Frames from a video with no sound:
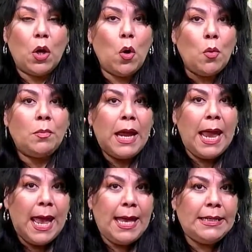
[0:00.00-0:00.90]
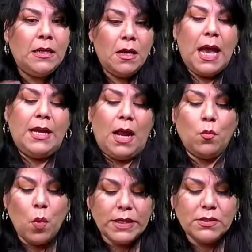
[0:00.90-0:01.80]
own head and I
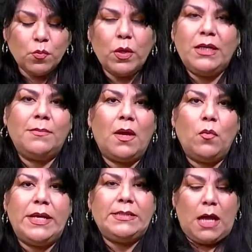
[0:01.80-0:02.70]
wasn't running my race.